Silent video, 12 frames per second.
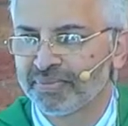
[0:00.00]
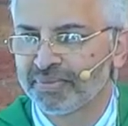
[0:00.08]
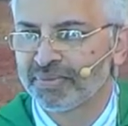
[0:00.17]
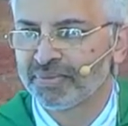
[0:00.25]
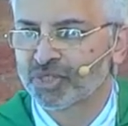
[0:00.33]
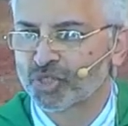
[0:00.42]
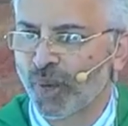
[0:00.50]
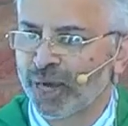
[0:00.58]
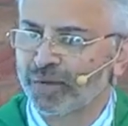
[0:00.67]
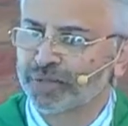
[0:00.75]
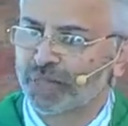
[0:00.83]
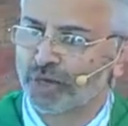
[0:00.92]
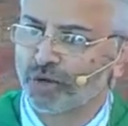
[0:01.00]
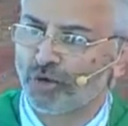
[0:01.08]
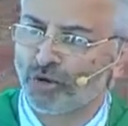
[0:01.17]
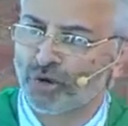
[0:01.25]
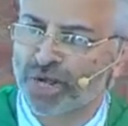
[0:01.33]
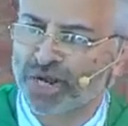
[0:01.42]
So allow the
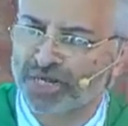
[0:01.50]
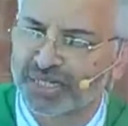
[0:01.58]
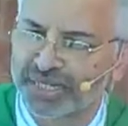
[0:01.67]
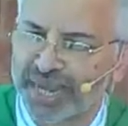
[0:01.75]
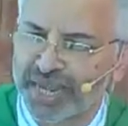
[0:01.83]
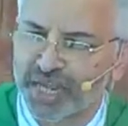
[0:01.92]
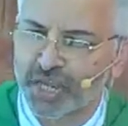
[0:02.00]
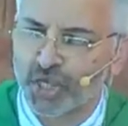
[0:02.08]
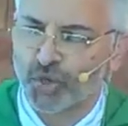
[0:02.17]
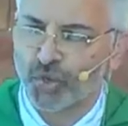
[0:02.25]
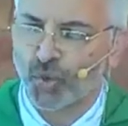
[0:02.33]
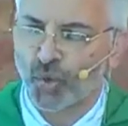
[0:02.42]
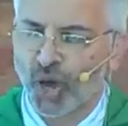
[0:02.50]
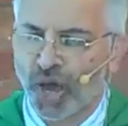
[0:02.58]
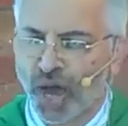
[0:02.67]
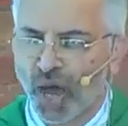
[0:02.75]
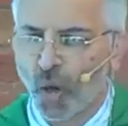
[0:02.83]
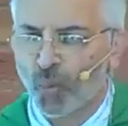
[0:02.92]
Lord to take you
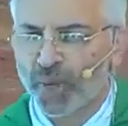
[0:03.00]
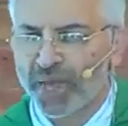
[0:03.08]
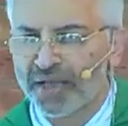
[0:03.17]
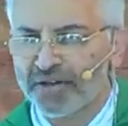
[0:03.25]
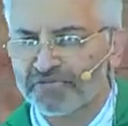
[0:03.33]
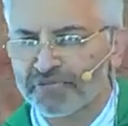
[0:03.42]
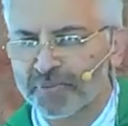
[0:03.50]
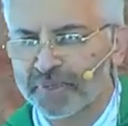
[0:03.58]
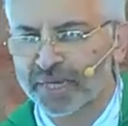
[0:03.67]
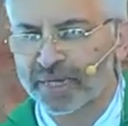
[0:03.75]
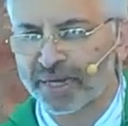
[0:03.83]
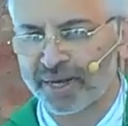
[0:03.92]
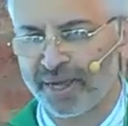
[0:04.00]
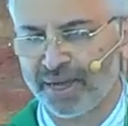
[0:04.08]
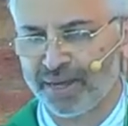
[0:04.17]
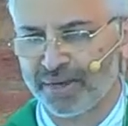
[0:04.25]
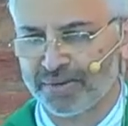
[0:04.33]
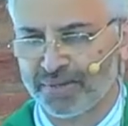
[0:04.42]
away from the
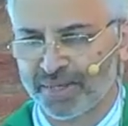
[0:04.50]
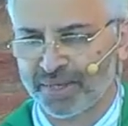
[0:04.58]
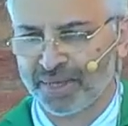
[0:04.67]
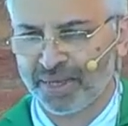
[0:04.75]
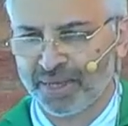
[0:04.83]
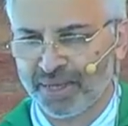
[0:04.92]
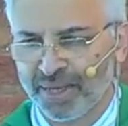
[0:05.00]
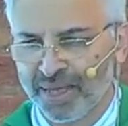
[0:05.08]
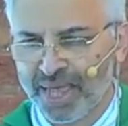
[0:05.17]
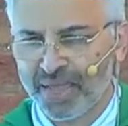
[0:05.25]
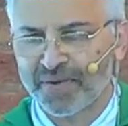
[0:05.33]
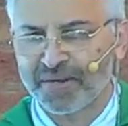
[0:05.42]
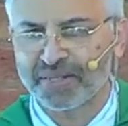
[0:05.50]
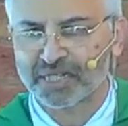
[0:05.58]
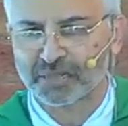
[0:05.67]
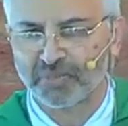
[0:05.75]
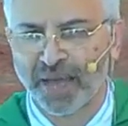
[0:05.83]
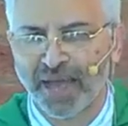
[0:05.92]
crowd. Even this
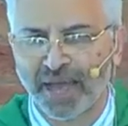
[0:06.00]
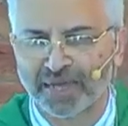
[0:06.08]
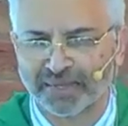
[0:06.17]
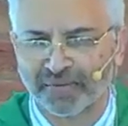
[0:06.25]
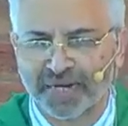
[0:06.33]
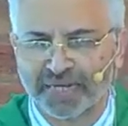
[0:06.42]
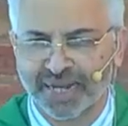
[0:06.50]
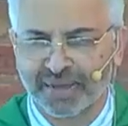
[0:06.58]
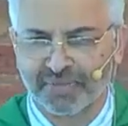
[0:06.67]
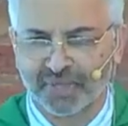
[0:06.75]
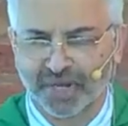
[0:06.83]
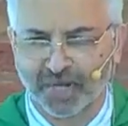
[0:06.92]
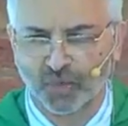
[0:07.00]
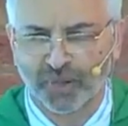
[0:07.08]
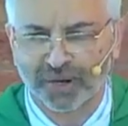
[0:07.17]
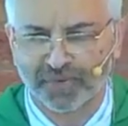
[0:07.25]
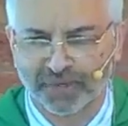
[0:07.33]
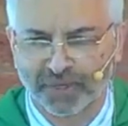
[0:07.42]
mass, every time you hear the word
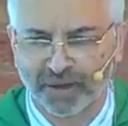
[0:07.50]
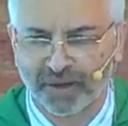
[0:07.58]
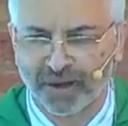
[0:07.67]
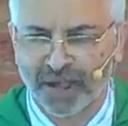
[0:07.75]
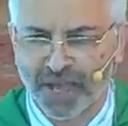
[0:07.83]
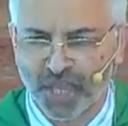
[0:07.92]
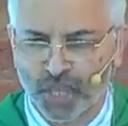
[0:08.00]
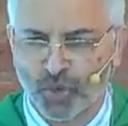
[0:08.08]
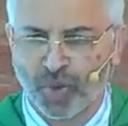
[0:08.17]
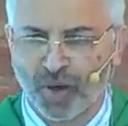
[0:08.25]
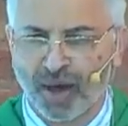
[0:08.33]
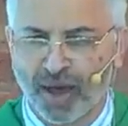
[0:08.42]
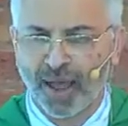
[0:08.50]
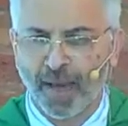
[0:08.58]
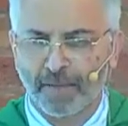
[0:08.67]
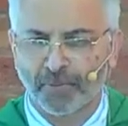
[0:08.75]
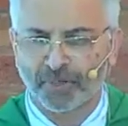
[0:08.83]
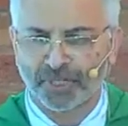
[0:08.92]
of God, you are
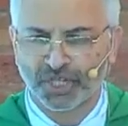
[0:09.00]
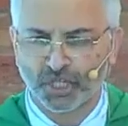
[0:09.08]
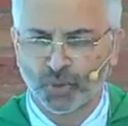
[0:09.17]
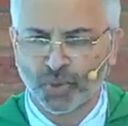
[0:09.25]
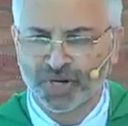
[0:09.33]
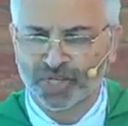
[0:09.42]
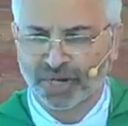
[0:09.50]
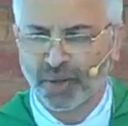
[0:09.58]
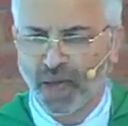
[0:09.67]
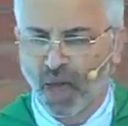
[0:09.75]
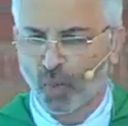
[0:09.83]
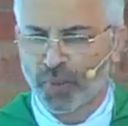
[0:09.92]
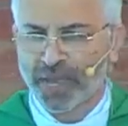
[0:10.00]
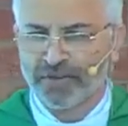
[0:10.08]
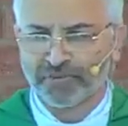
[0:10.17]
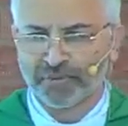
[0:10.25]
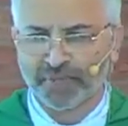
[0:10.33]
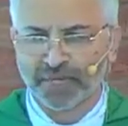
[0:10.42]
putting yourself away
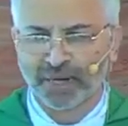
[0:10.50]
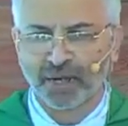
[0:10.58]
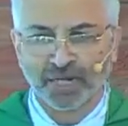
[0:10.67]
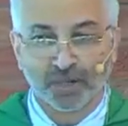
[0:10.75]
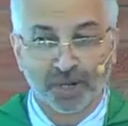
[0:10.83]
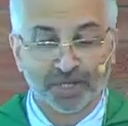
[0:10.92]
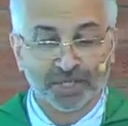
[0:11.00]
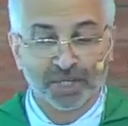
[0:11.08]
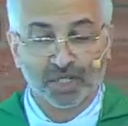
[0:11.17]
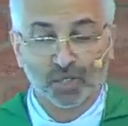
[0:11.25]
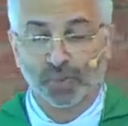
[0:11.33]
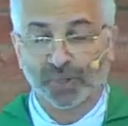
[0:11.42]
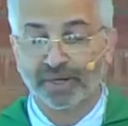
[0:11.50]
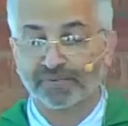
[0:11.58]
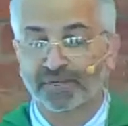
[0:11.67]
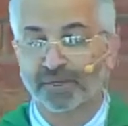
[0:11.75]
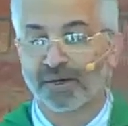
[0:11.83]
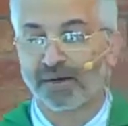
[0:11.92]
from the crowd to listen to the word of
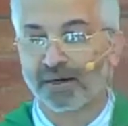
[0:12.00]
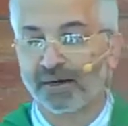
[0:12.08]
God.